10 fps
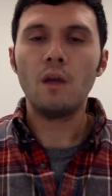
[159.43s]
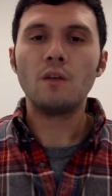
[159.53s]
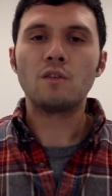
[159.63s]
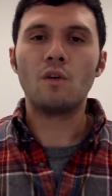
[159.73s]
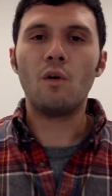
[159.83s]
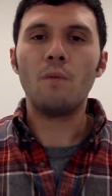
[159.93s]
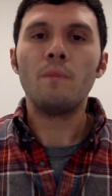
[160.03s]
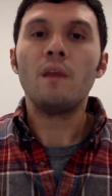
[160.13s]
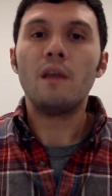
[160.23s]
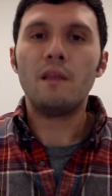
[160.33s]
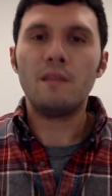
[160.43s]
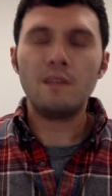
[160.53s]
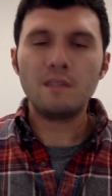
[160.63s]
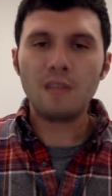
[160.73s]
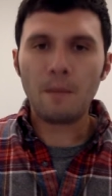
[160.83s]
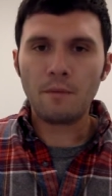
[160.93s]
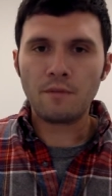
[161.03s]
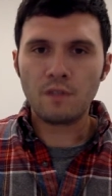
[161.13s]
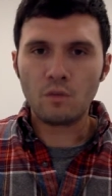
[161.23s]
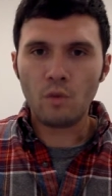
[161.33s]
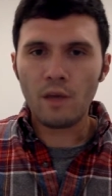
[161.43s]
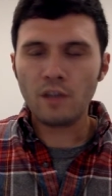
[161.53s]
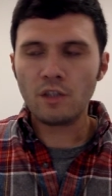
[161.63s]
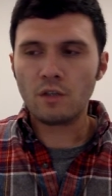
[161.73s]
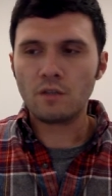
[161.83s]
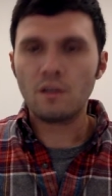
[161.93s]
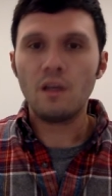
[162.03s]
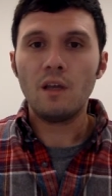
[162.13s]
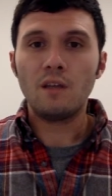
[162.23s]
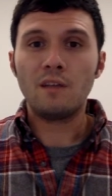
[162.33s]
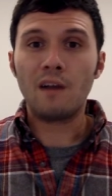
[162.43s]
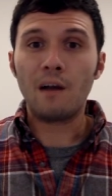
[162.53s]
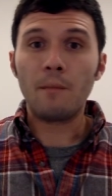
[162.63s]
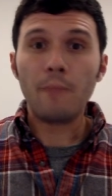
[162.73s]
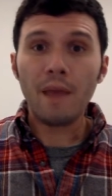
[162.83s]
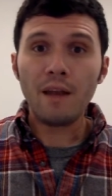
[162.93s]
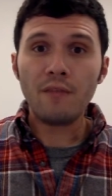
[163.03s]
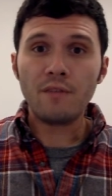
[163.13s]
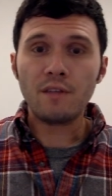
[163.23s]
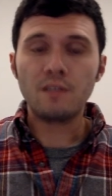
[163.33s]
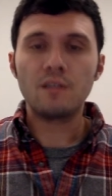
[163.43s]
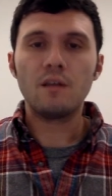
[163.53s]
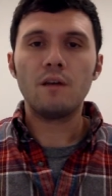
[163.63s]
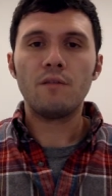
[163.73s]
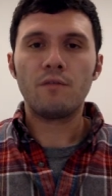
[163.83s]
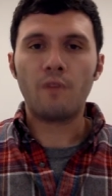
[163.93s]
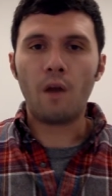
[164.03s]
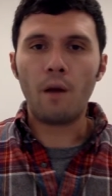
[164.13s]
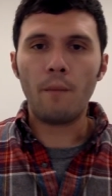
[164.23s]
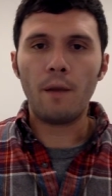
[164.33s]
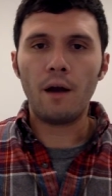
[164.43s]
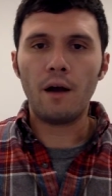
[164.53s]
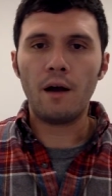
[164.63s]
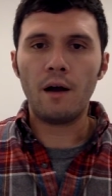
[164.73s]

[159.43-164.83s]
So in these type of situations, there are benefits from